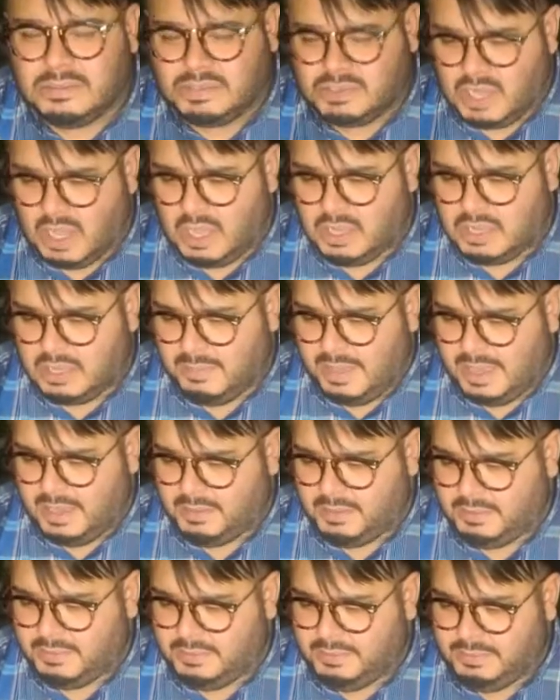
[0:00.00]
talk
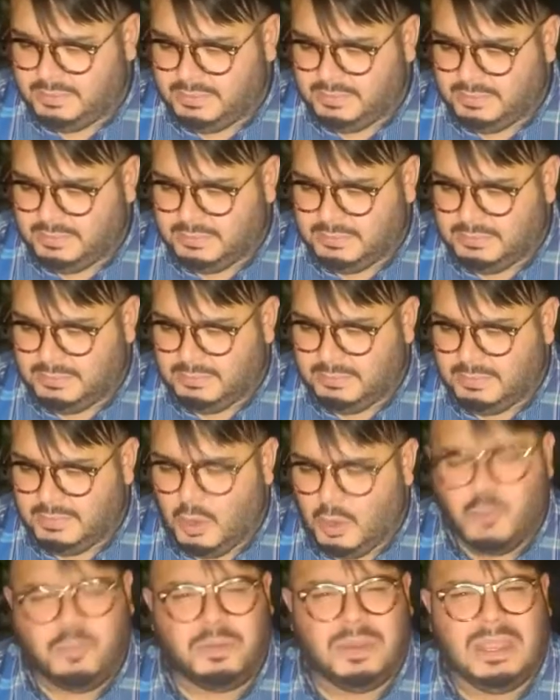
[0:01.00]
about
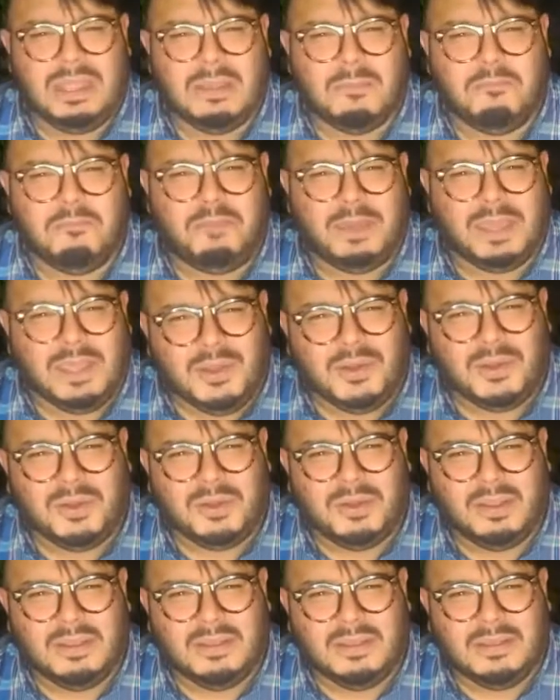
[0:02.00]
opening a
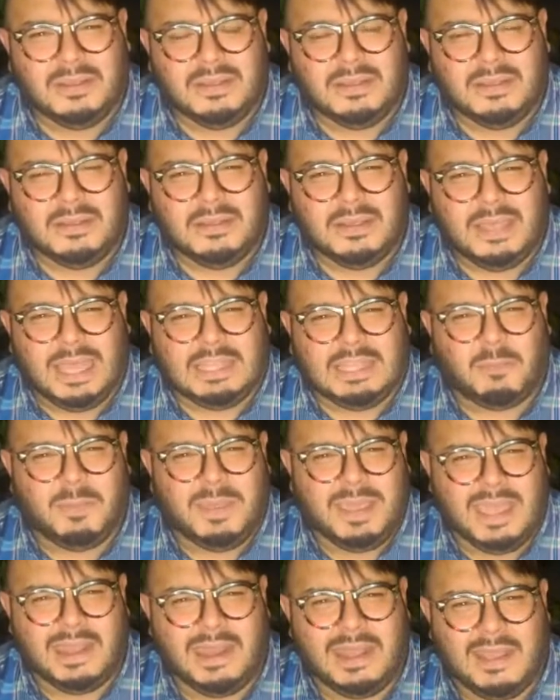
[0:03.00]
beer at the
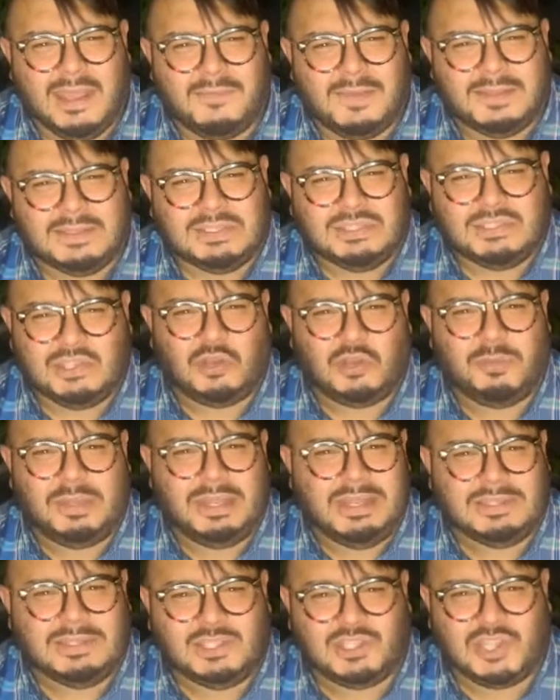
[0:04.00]
beginning of his
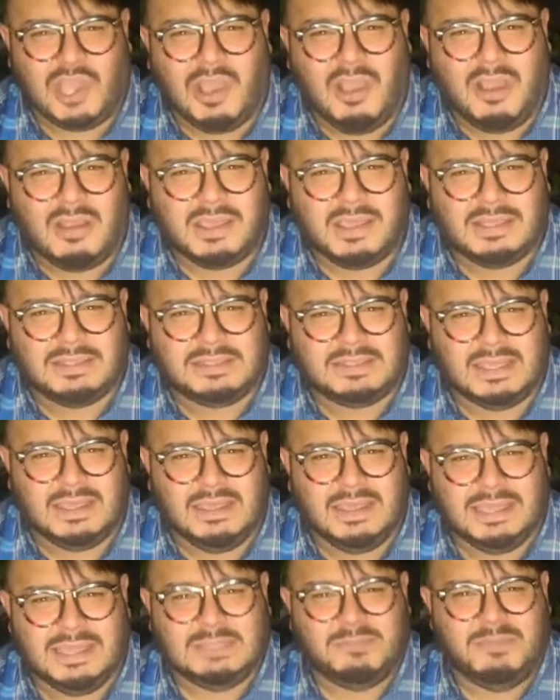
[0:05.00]
sermon, his talk, his
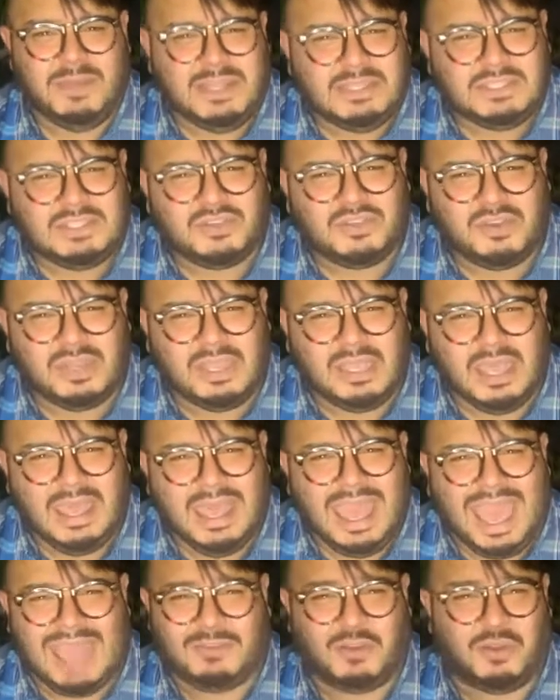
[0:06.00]
ministry,
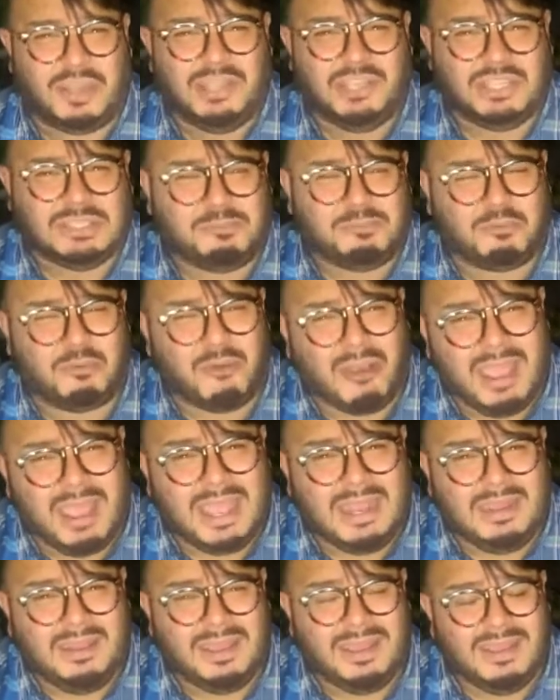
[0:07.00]
after he just
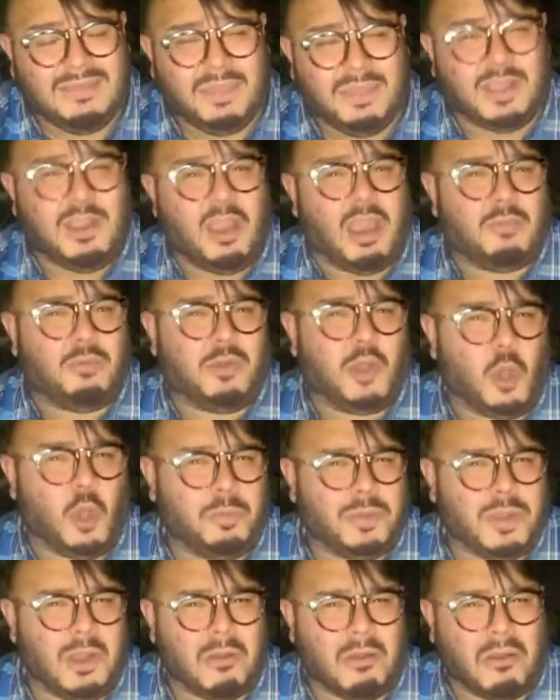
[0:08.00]
prayed that God would
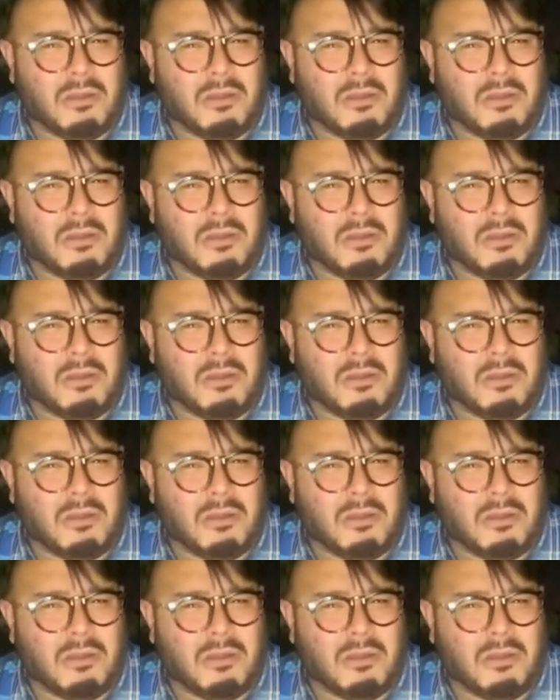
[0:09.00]
open our